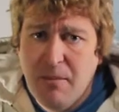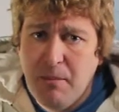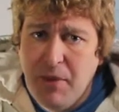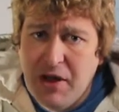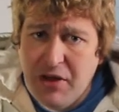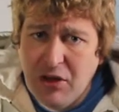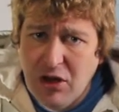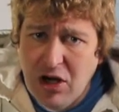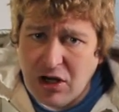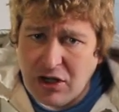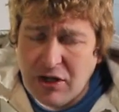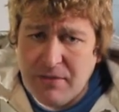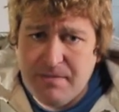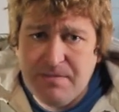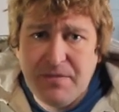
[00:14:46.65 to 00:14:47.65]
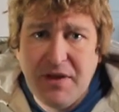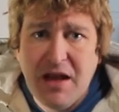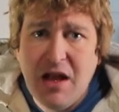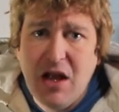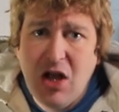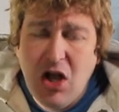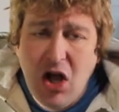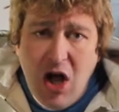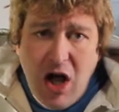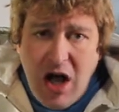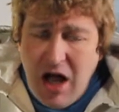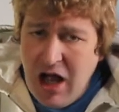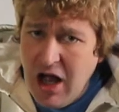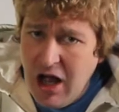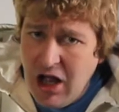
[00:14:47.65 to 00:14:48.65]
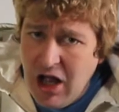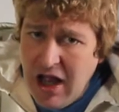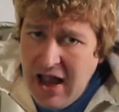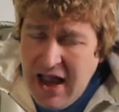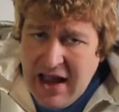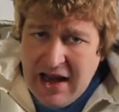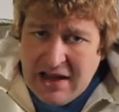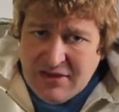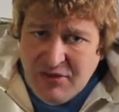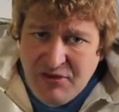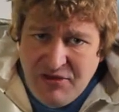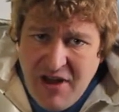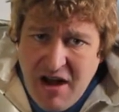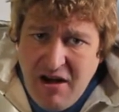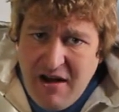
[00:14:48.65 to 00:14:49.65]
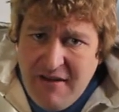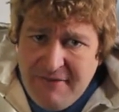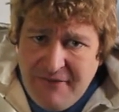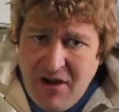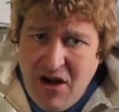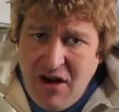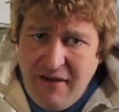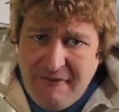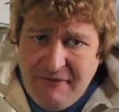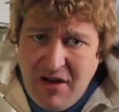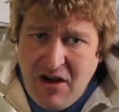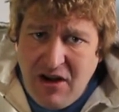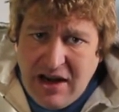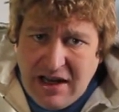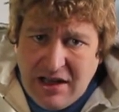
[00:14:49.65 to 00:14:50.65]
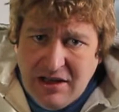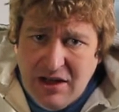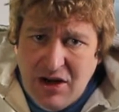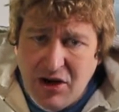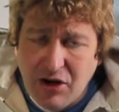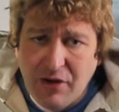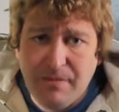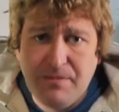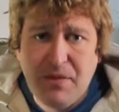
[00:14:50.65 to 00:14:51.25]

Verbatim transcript: But look, and it's very, very, very clear.